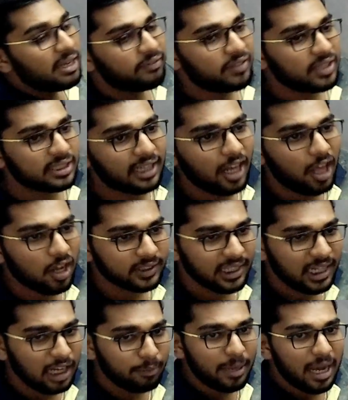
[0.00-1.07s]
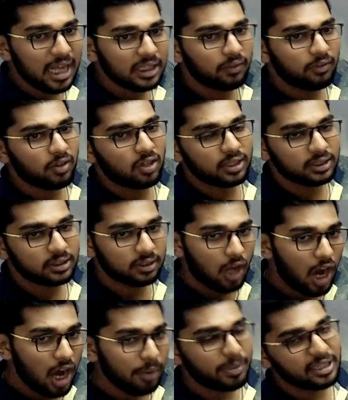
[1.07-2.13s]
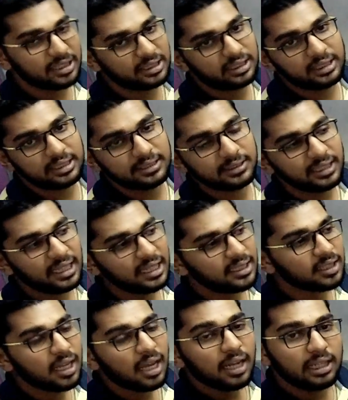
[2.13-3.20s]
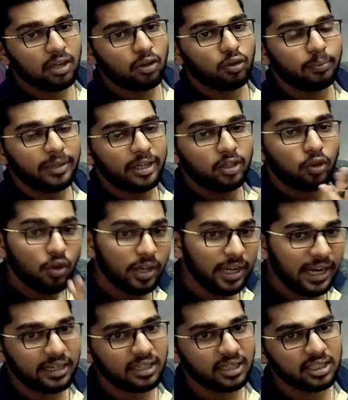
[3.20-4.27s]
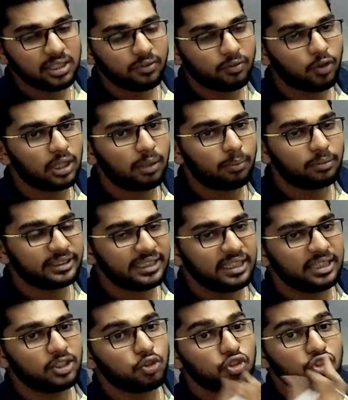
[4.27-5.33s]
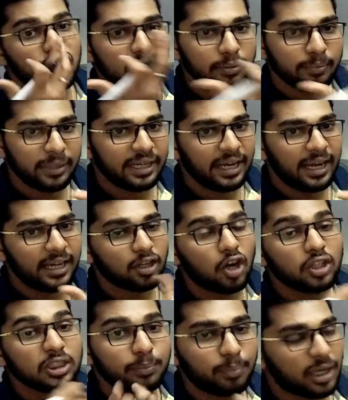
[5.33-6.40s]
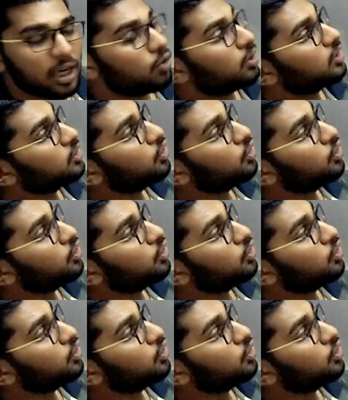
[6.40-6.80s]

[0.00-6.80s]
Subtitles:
If this glyoxylate pathway was not present in seeds, there would be no energy for the seeds to germinate or sprout.